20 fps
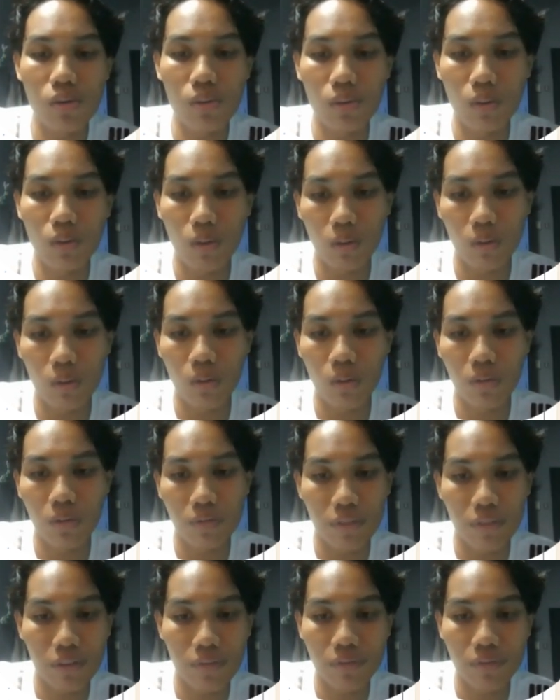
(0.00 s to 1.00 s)
on all
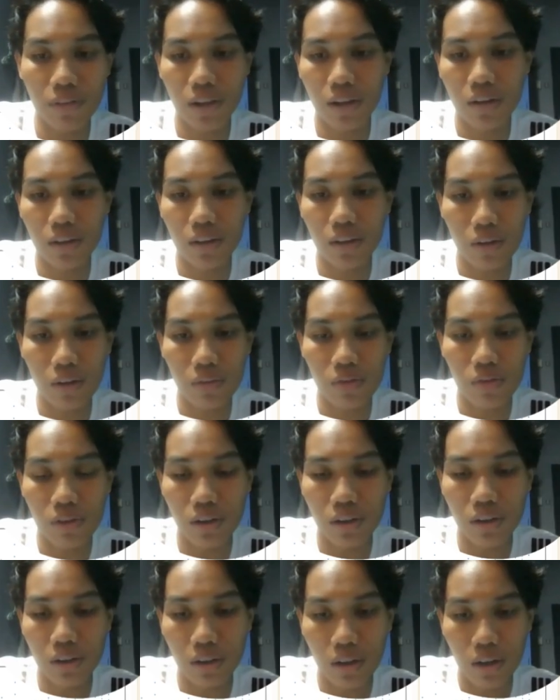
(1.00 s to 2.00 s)

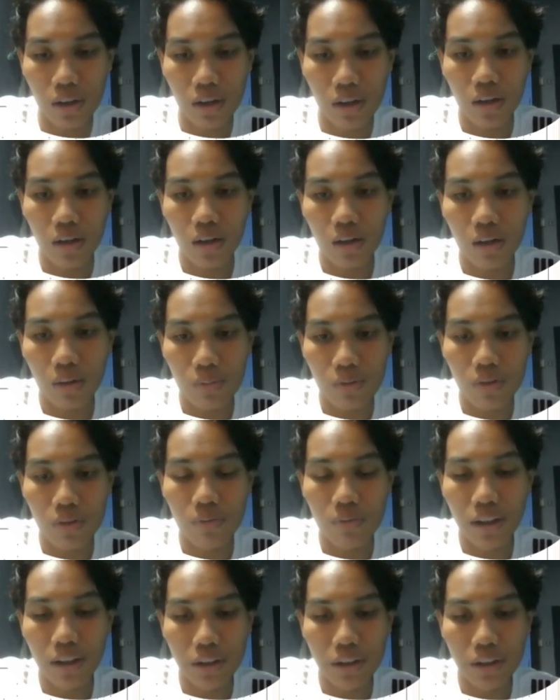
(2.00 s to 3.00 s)
15,000
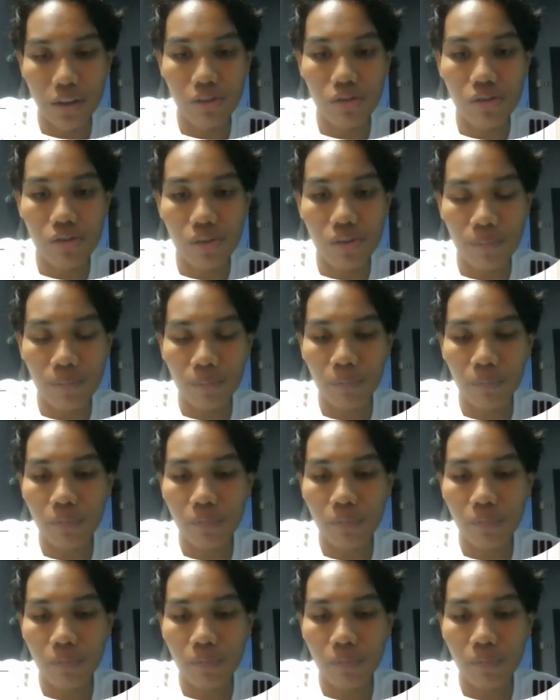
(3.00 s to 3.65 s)
observations,